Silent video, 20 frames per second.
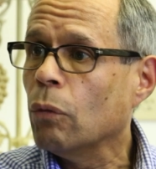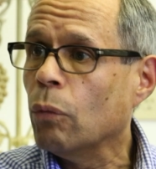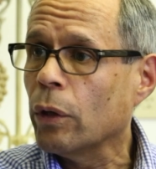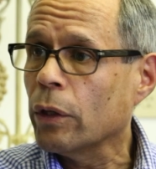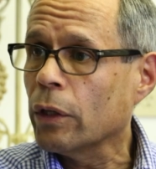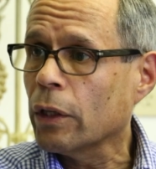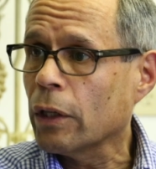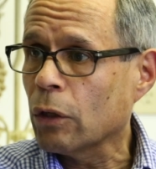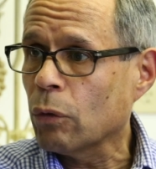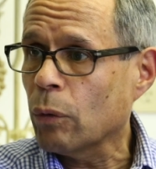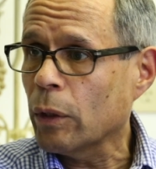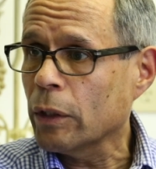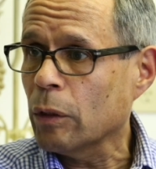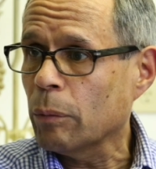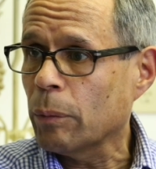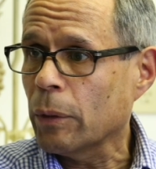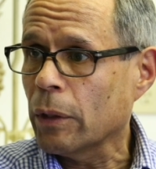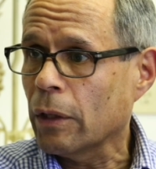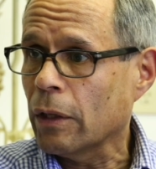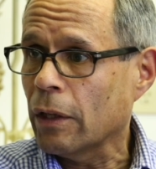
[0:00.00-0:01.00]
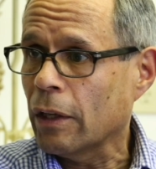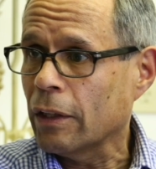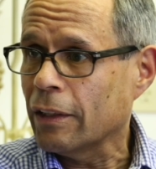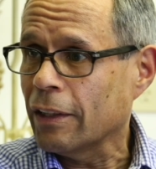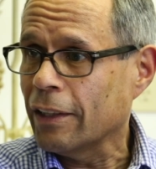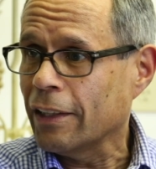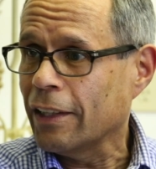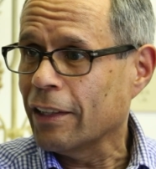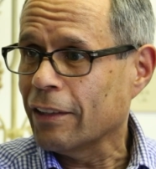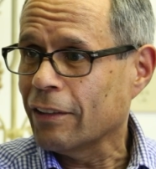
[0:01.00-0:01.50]
where they're going to wind up,
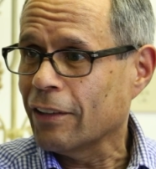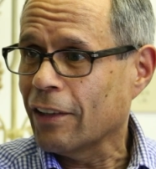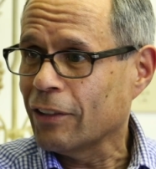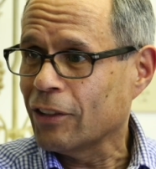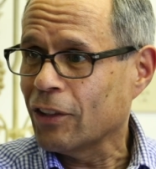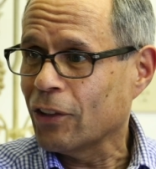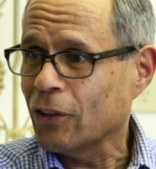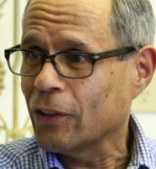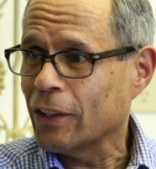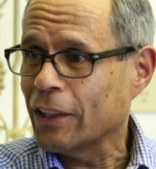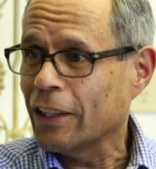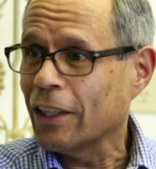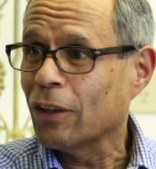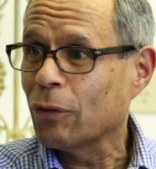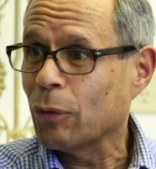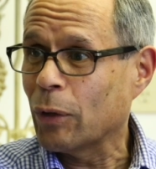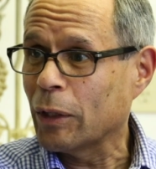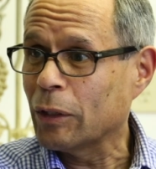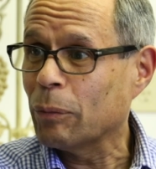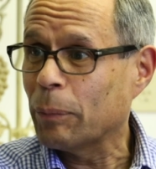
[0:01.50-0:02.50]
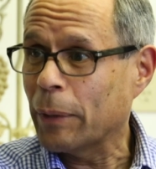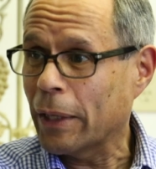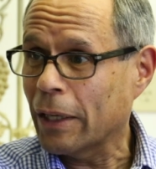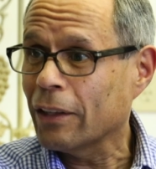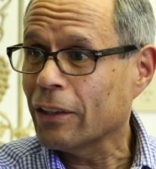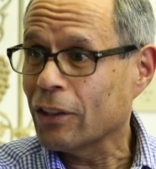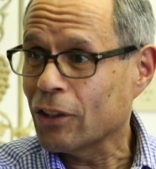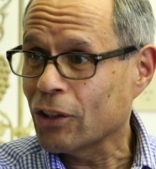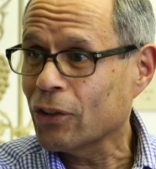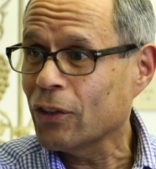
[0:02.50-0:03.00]
again, Tony, they're going to wind up
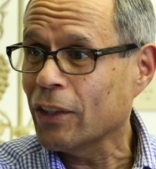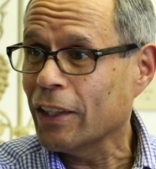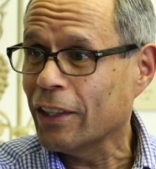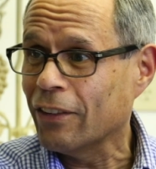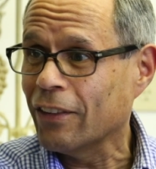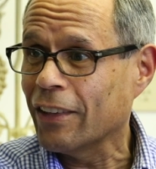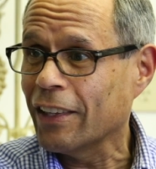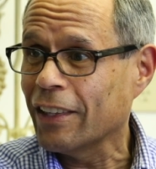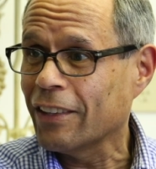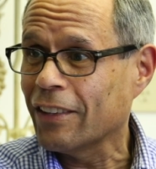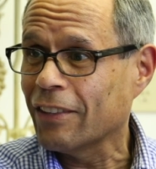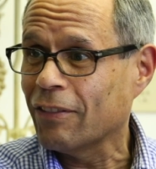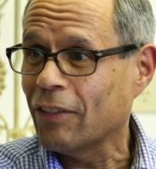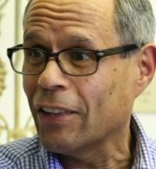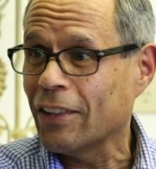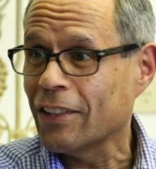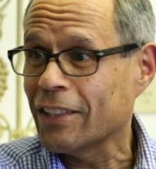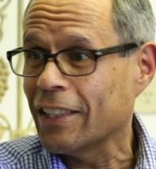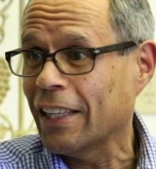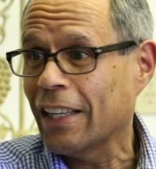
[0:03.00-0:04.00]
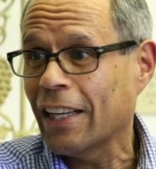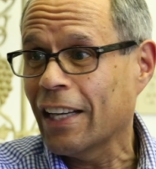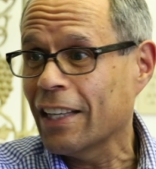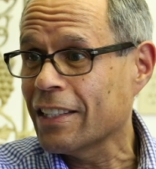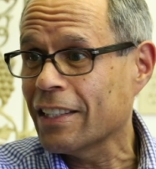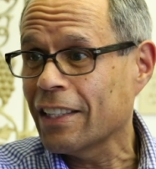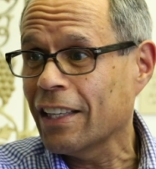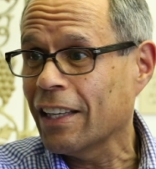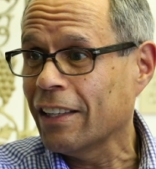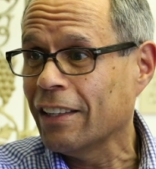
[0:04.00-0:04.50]
back on the street, right? Because they
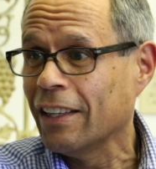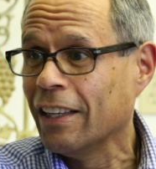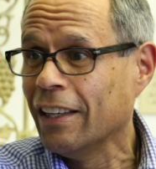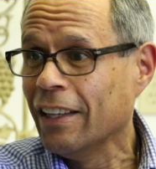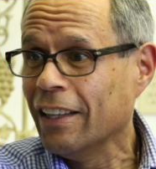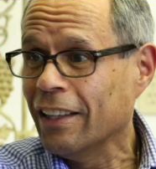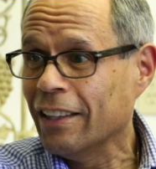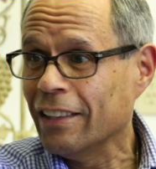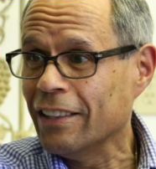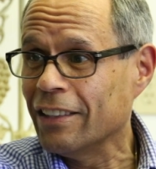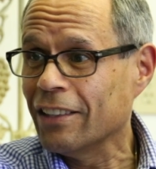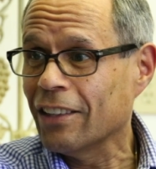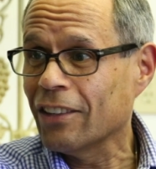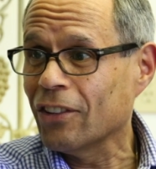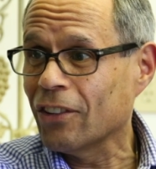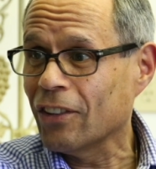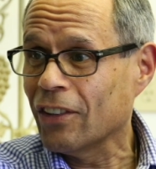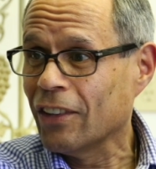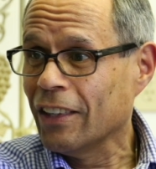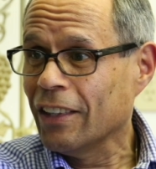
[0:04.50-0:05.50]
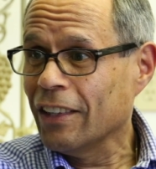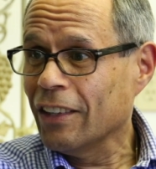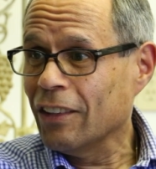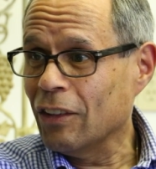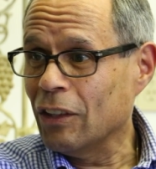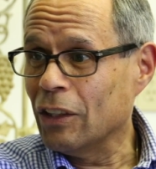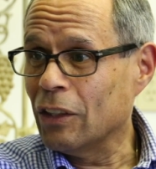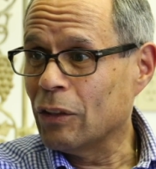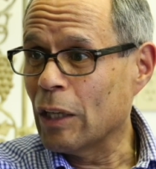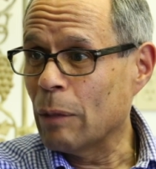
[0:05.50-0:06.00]
can't stay in these other
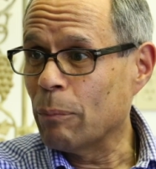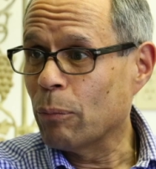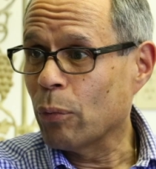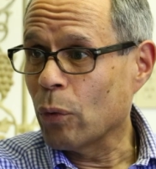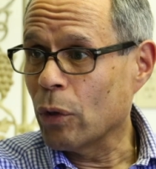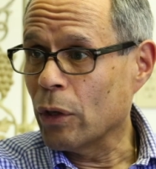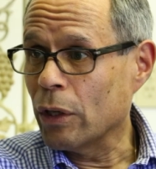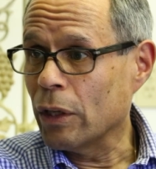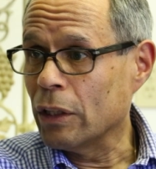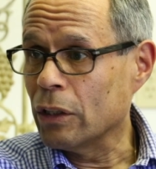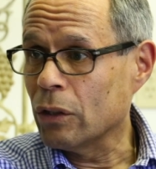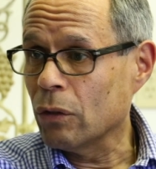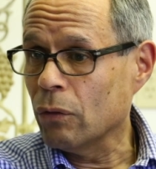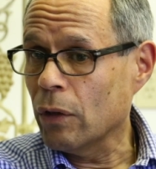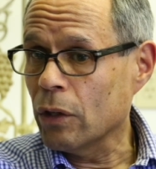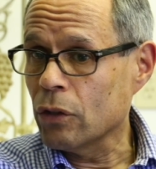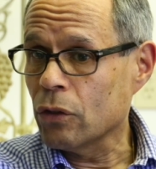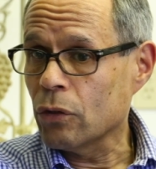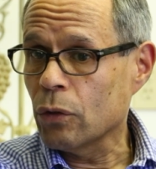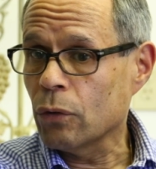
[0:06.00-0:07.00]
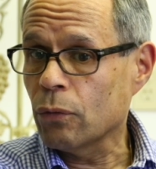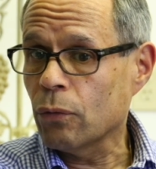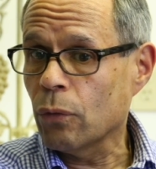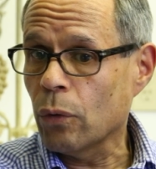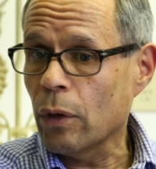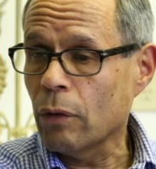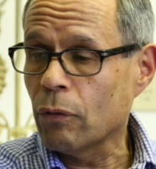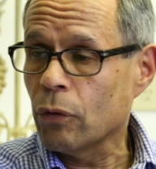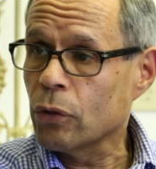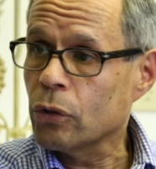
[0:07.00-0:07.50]
temporary interventions
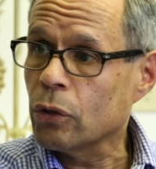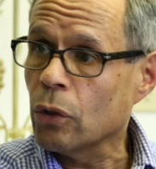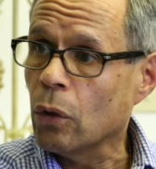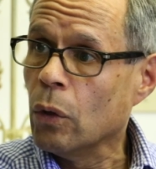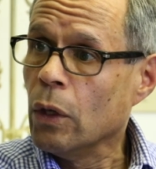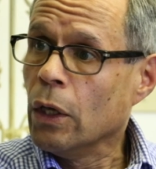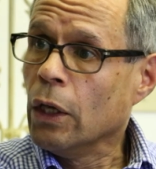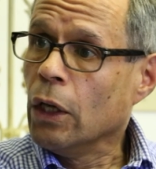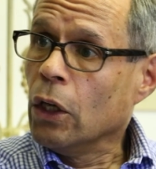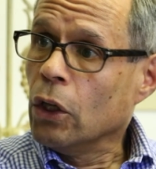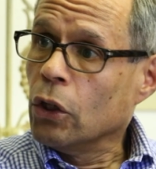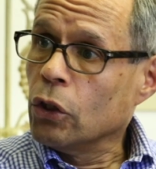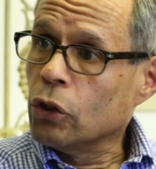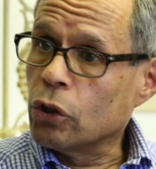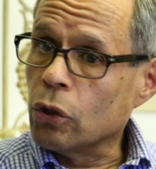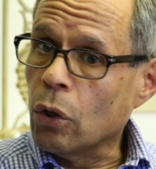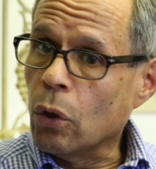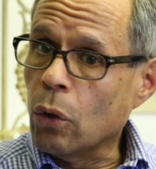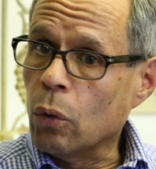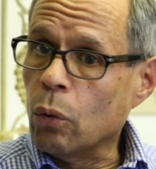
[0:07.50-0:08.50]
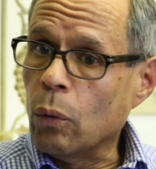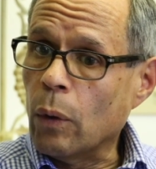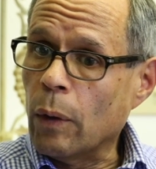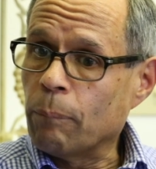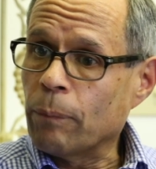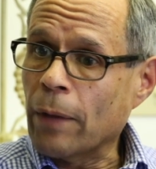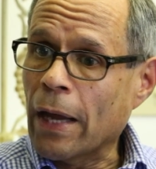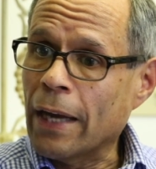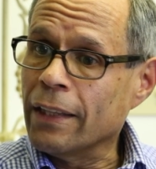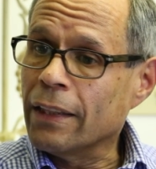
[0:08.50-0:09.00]
forever.
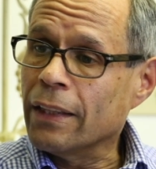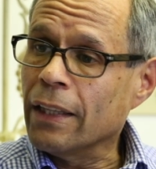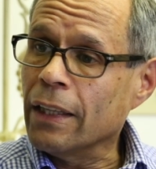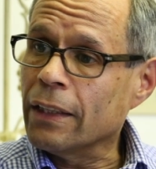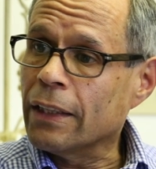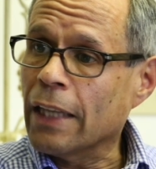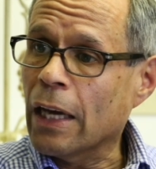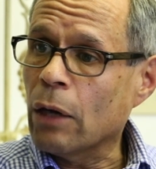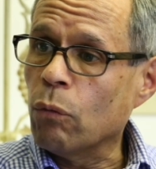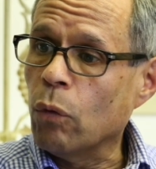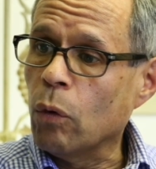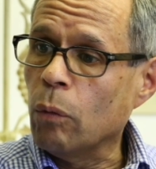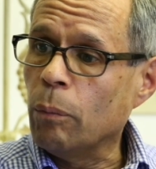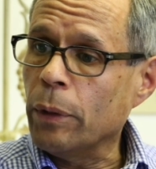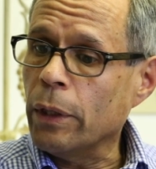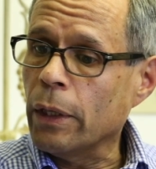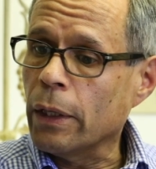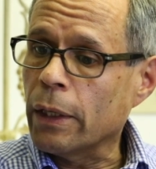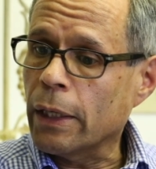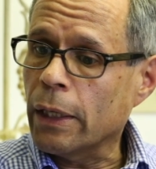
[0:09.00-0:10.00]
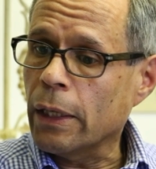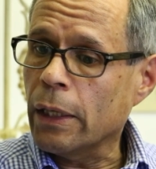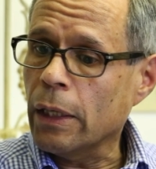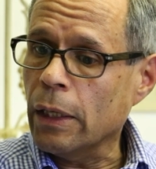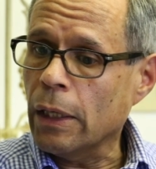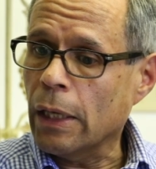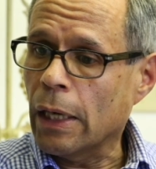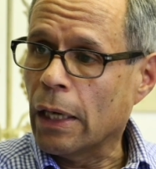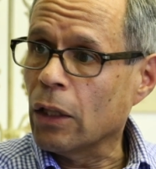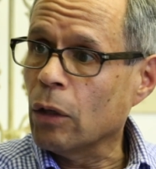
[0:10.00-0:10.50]
So I think that will be a
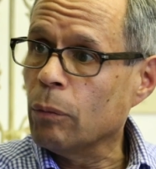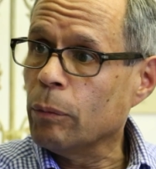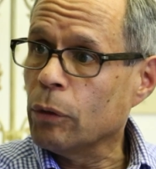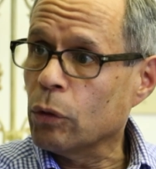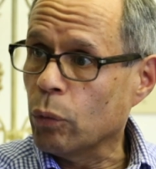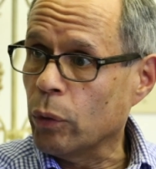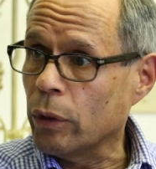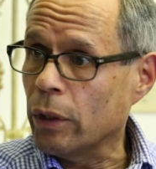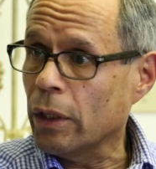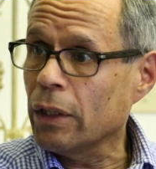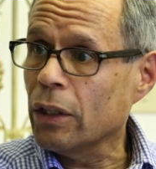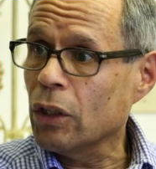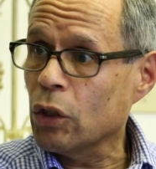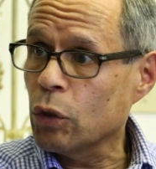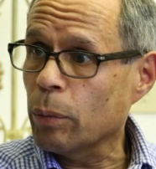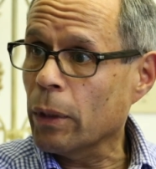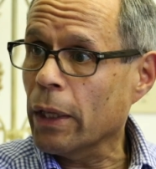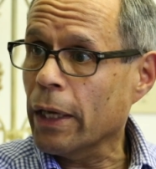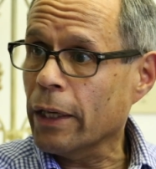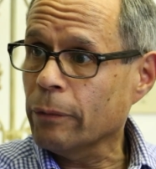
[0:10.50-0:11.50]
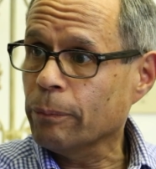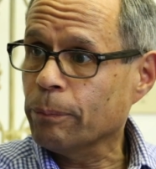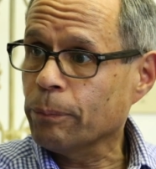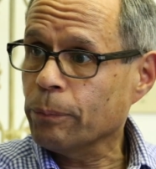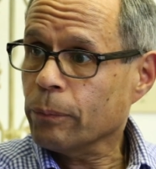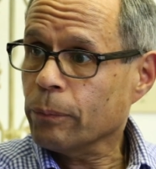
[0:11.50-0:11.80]
key element within this plan.